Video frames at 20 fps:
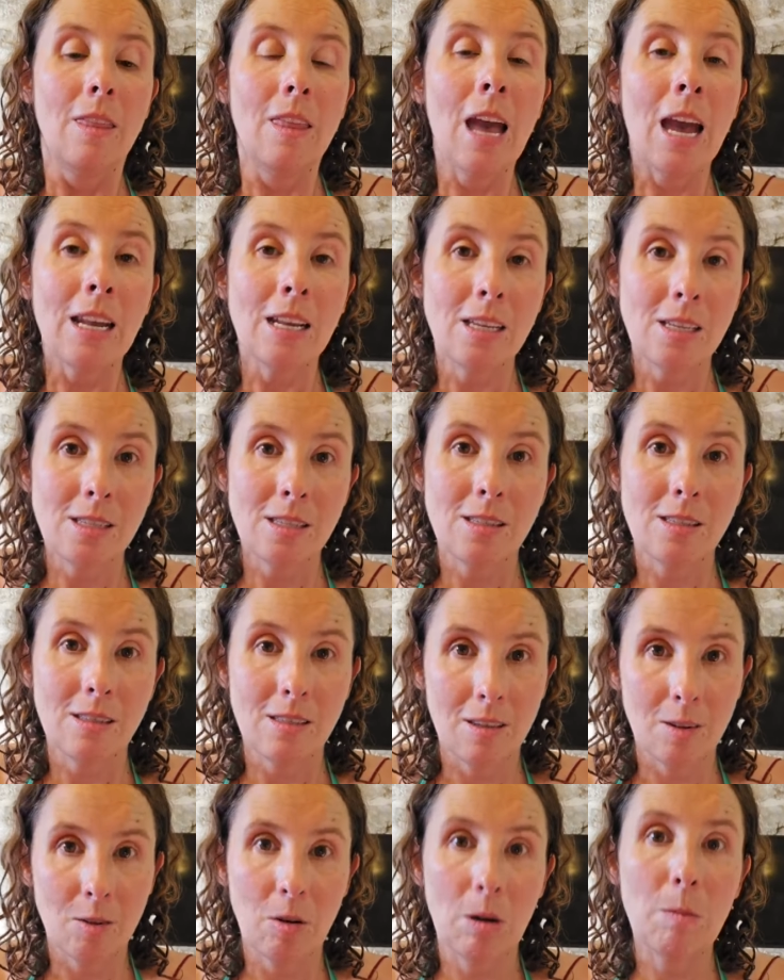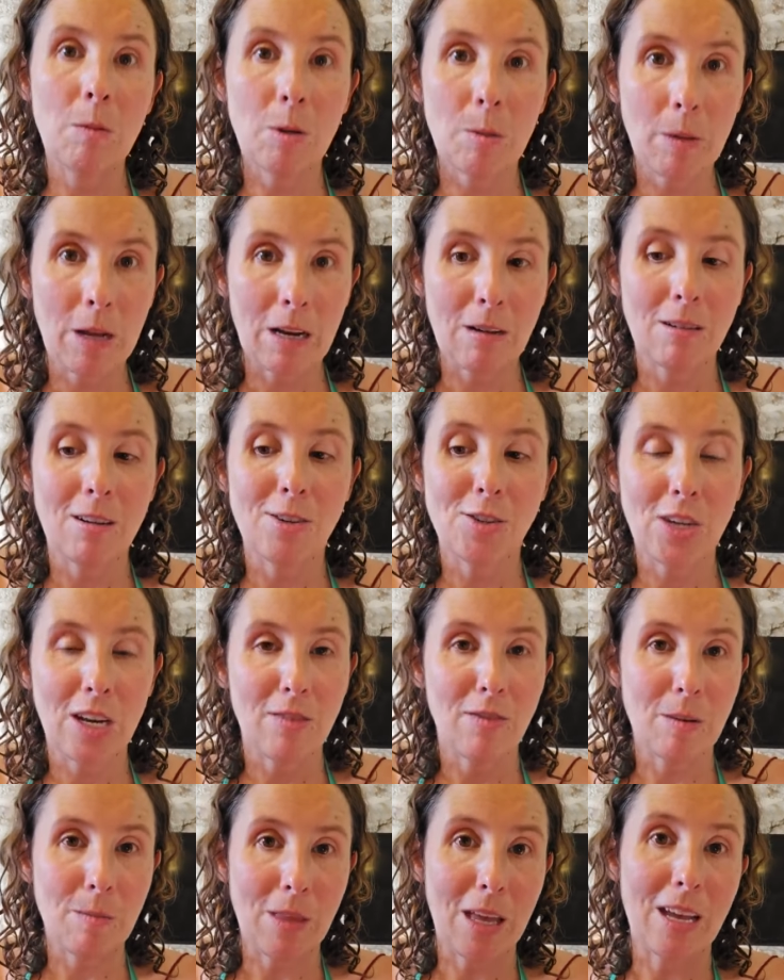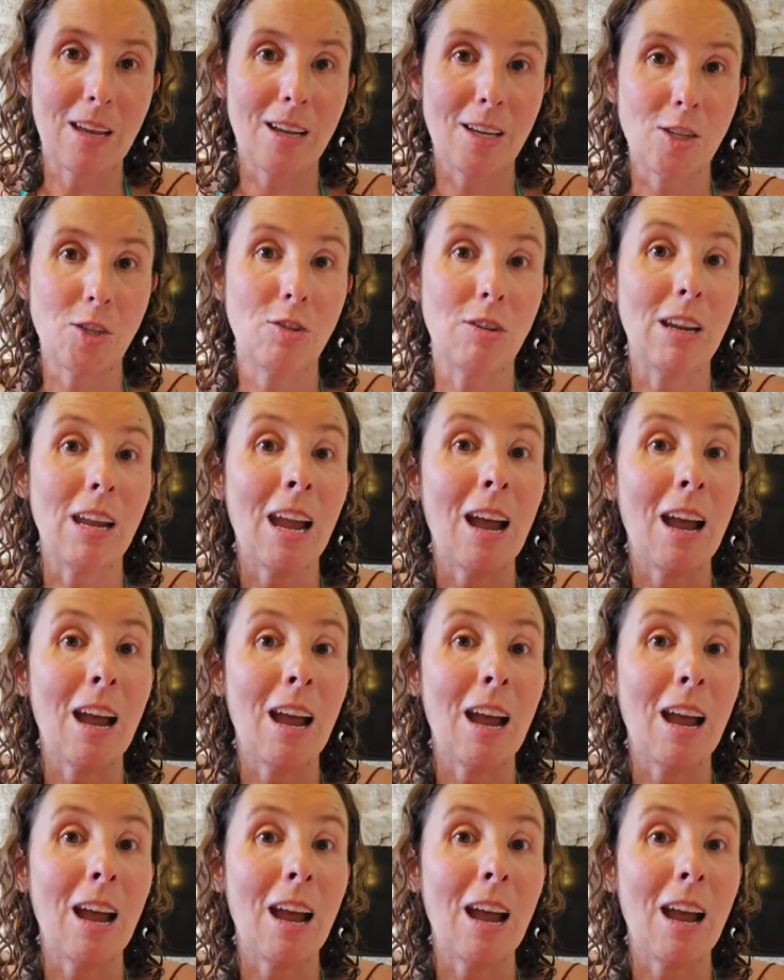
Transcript: That is the criminal background check from that country.